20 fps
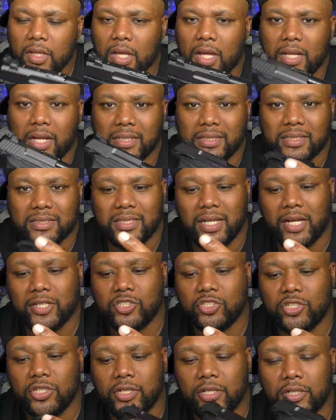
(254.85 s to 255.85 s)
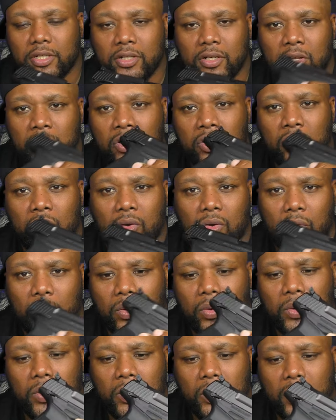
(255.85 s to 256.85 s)
like the texture
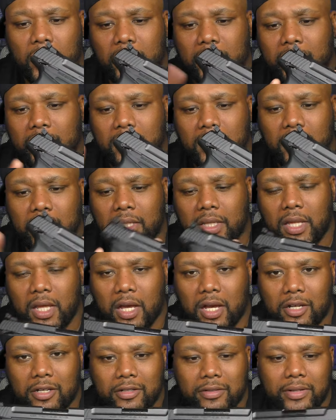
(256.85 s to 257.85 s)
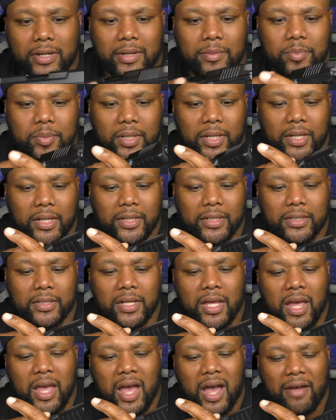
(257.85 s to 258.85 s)
on the grip,
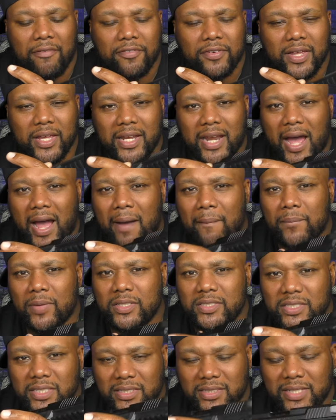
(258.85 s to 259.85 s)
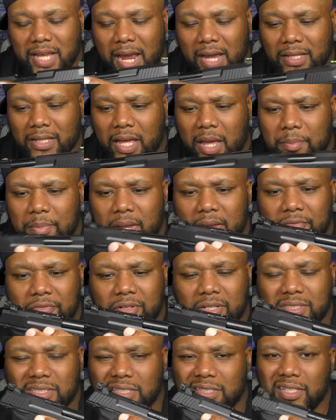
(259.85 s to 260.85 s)
and I forget how much exactly I paid for
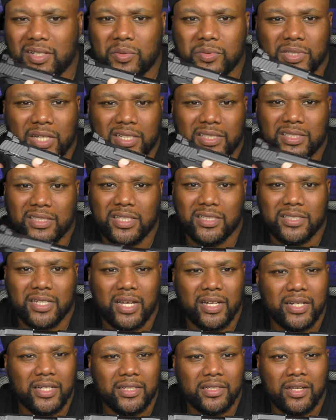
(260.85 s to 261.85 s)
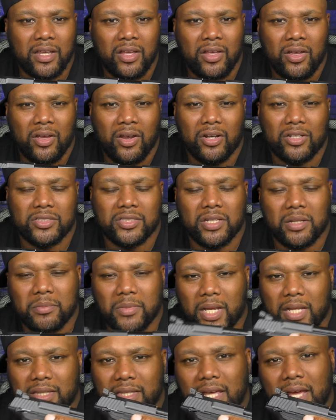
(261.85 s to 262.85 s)
this. I think it was like $600 or something
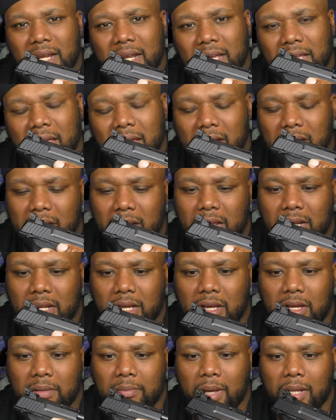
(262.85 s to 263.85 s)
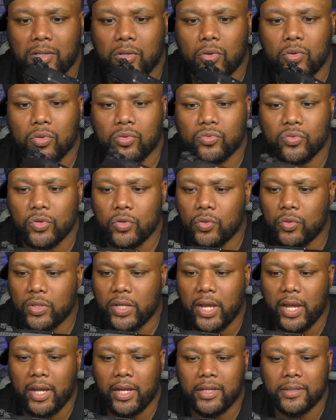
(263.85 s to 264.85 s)
like that. I got it at my local Royal
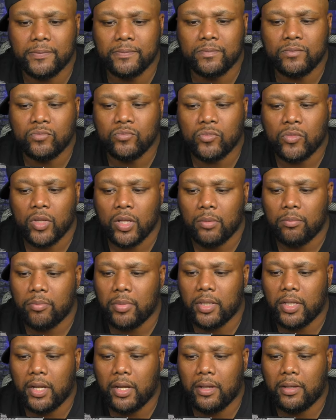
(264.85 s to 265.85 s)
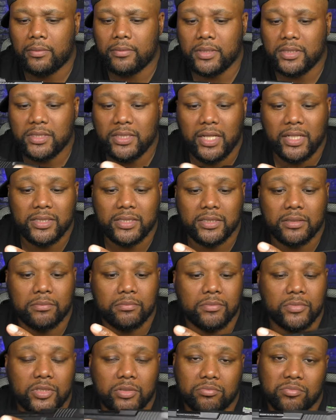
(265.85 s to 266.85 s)
King. But this has
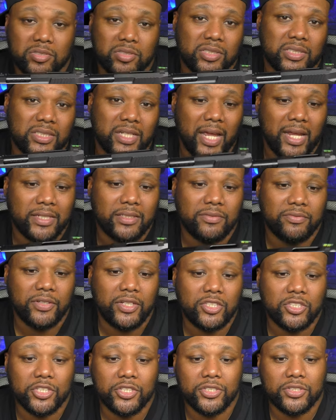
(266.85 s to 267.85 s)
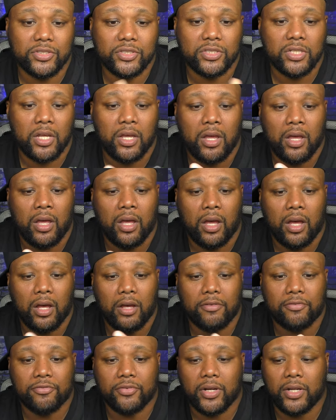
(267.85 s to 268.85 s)
some just nice features.
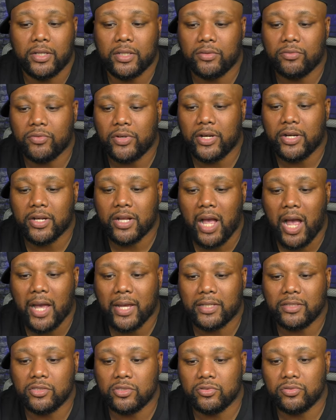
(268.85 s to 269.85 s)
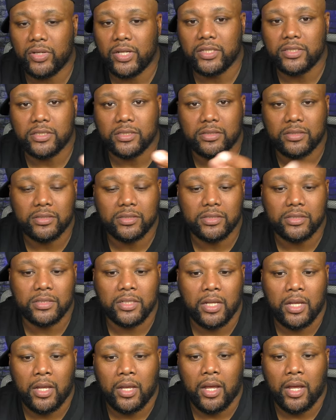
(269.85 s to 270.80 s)
Front and rear cocking serrations,